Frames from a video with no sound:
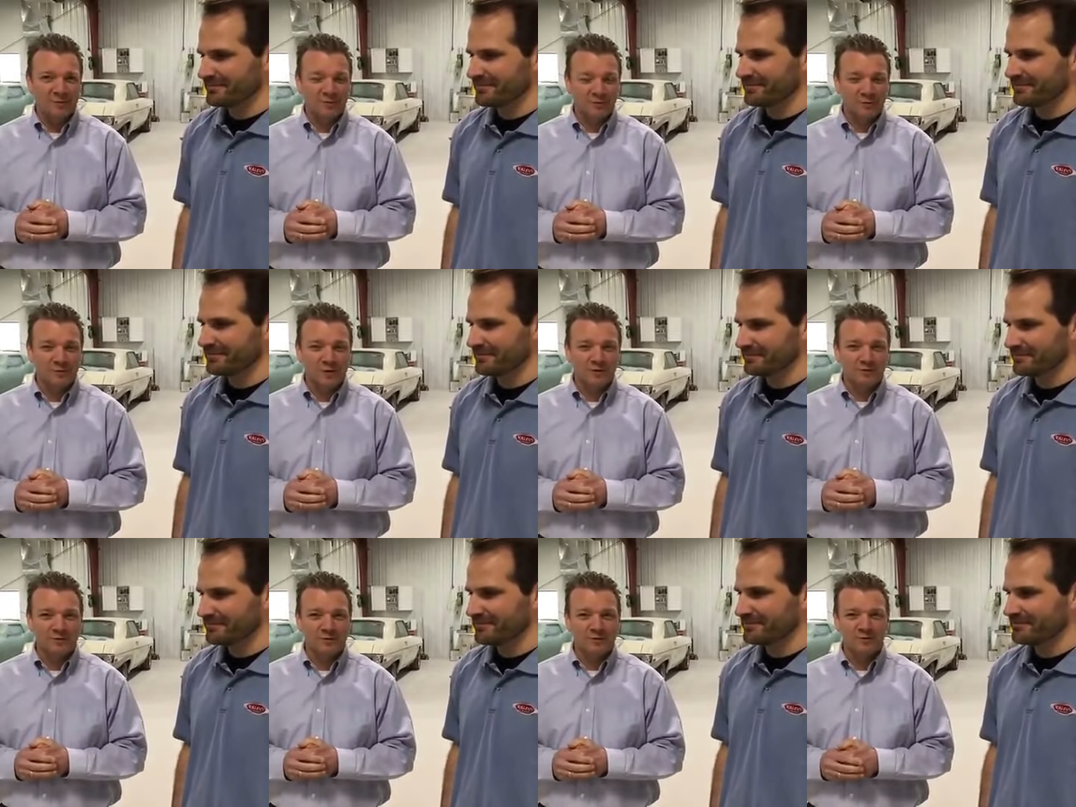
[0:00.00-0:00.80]
Speaker 1: those
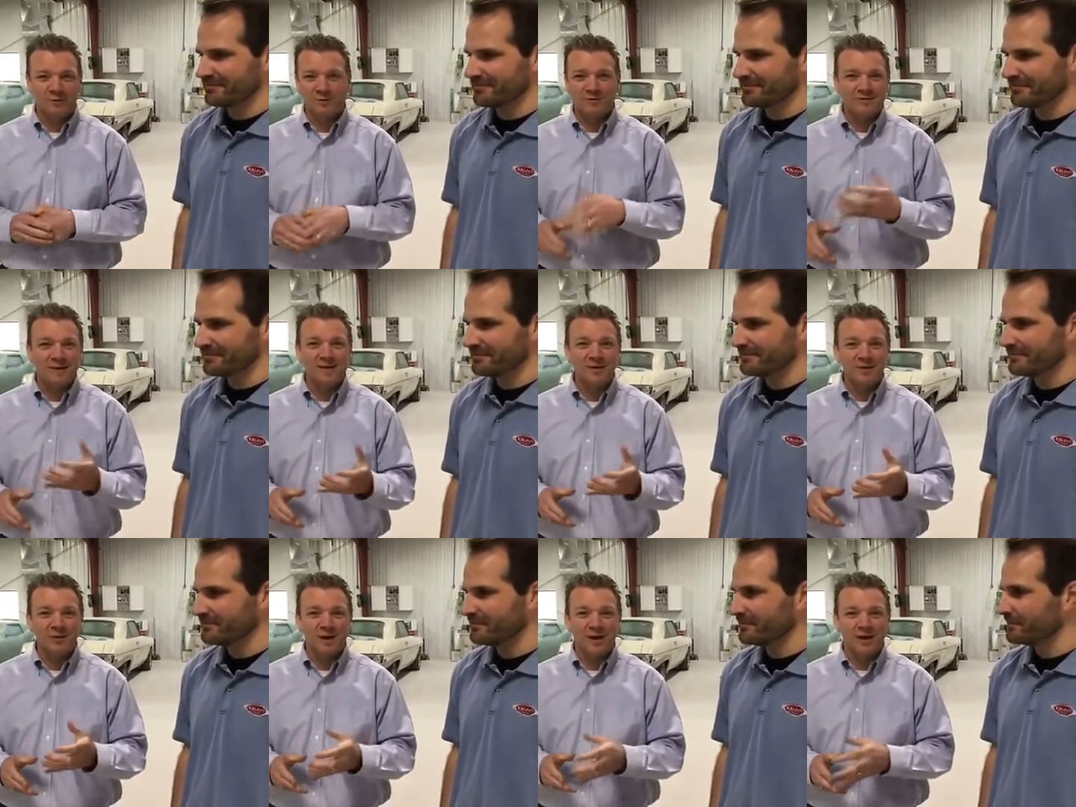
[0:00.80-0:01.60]
questions or take
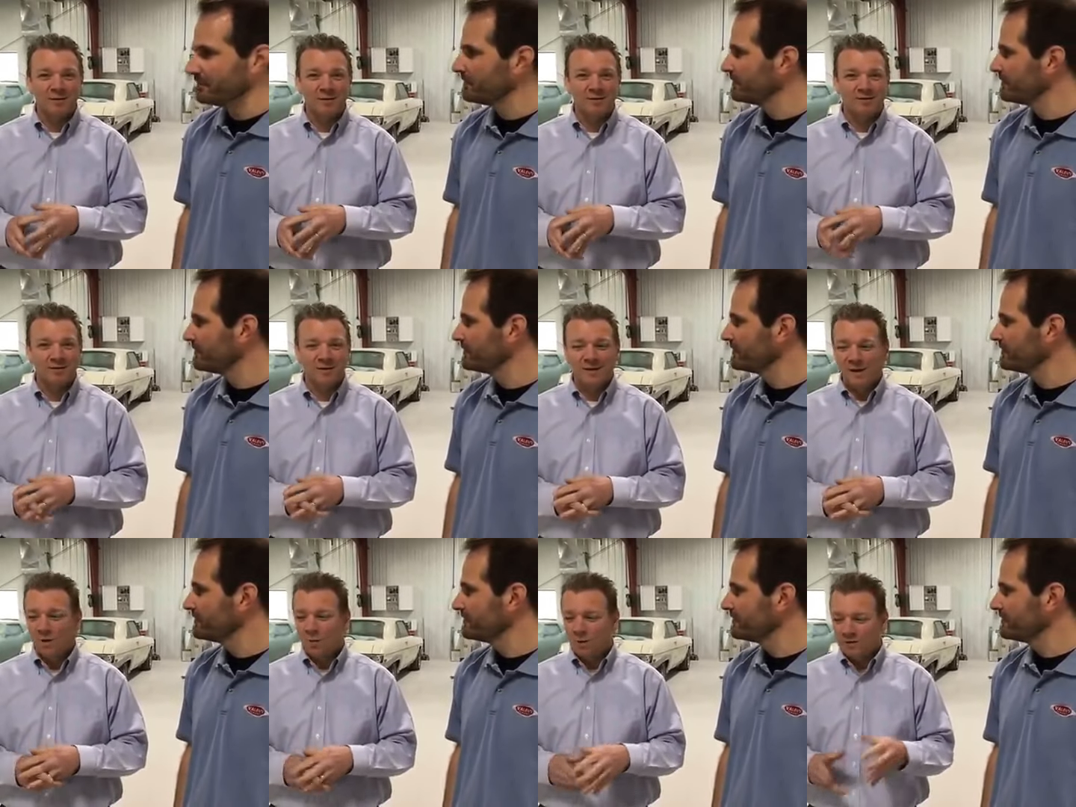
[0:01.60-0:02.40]
your comments.
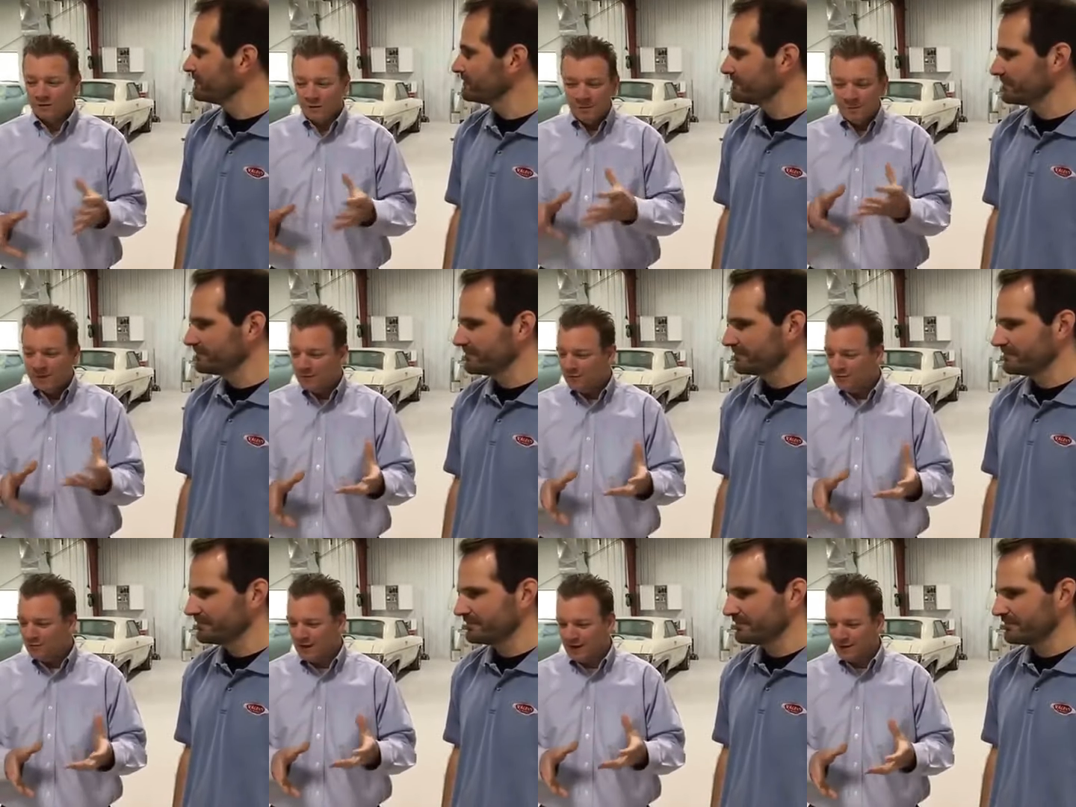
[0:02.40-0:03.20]
What's the biggest
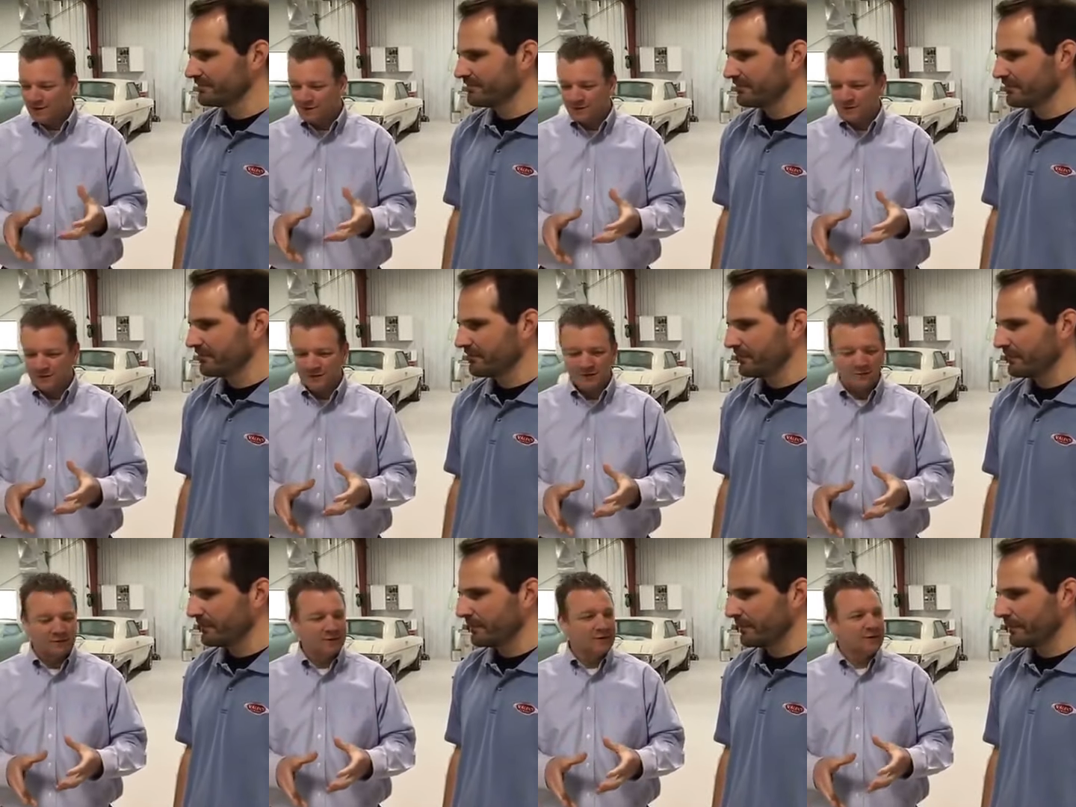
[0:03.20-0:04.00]
challenge,
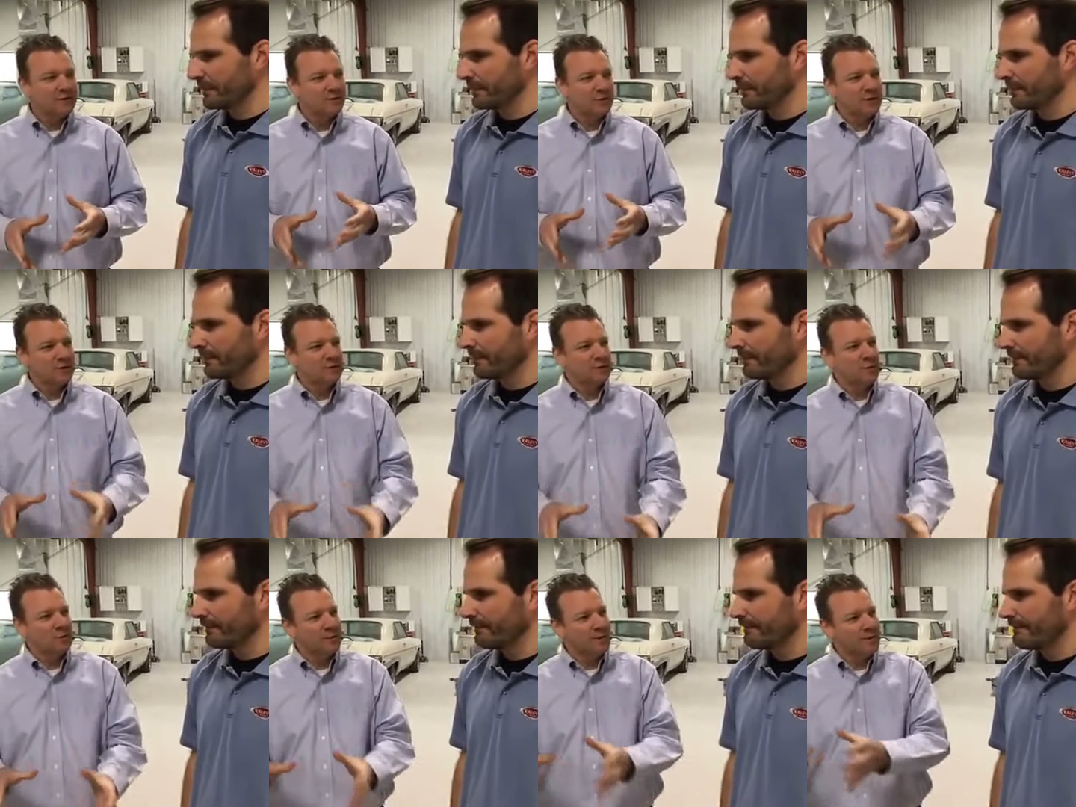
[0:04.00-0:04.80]
Steve,
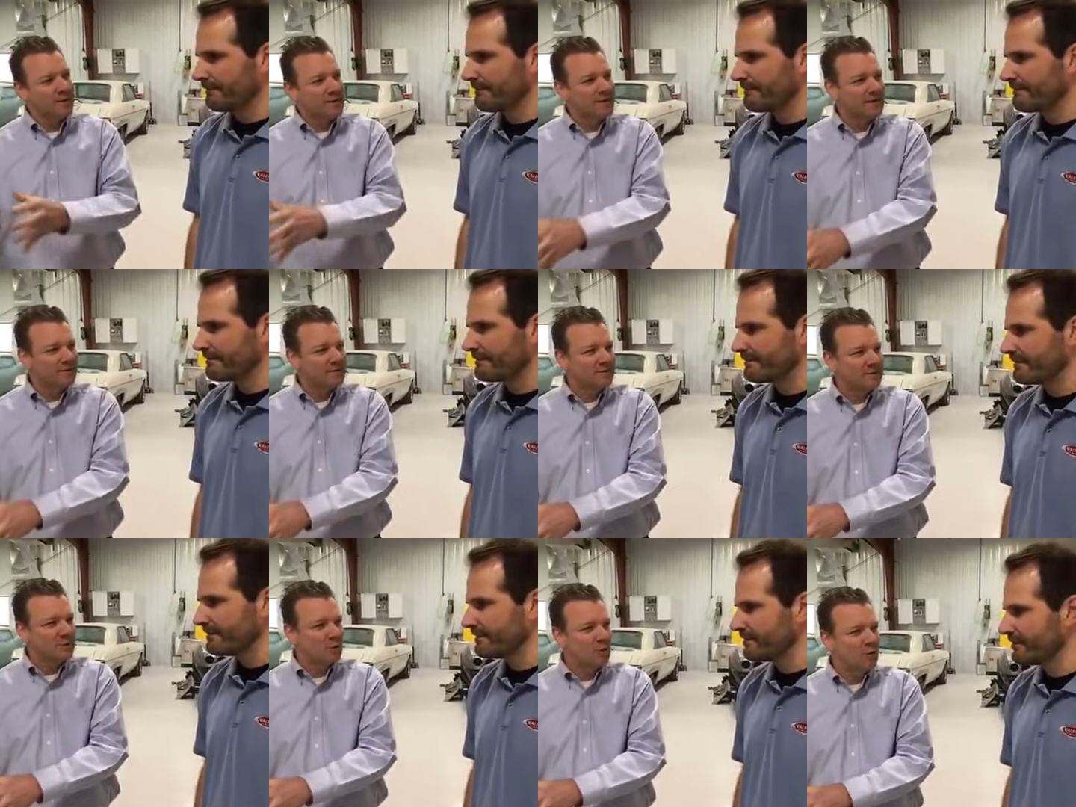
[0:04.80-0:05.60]
transforming this
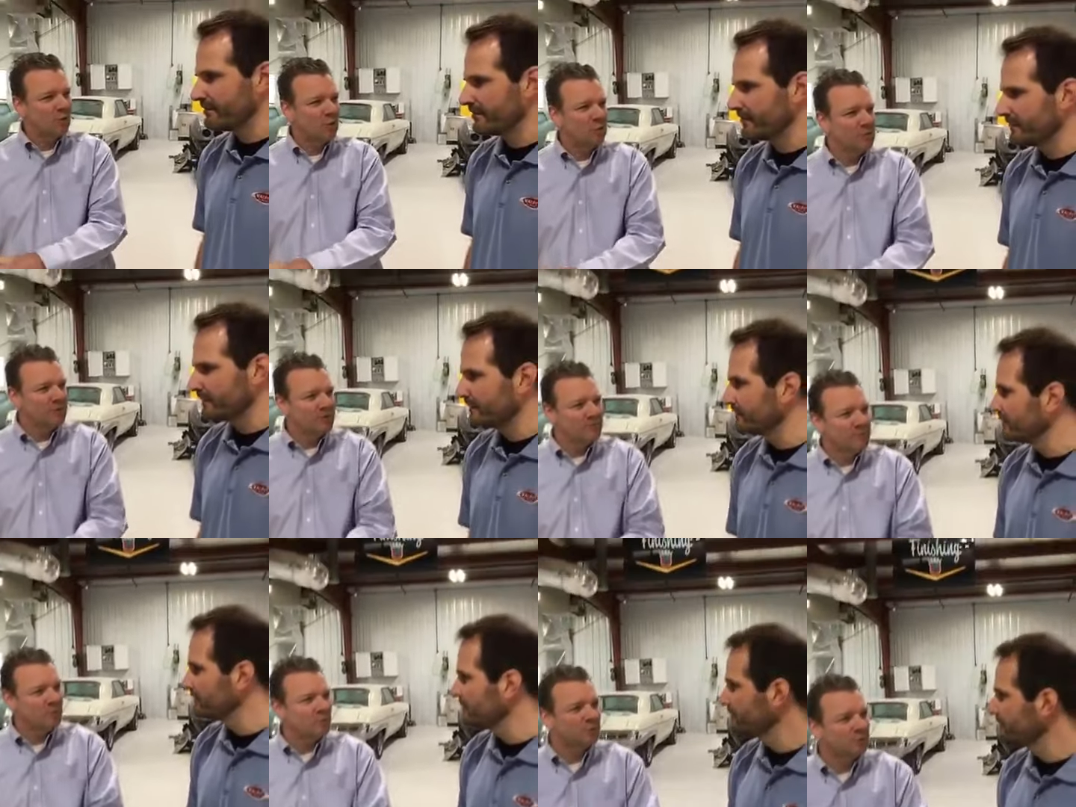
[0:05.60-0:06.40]
into what will be a
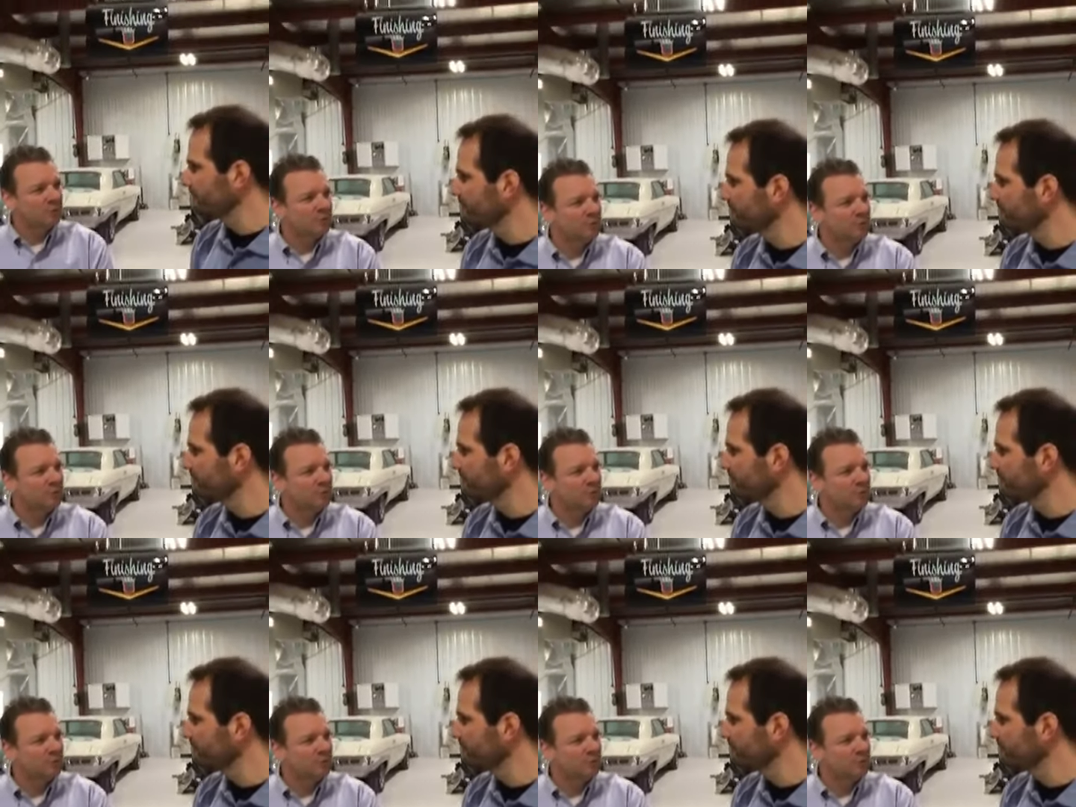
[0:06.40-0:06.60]
beautiful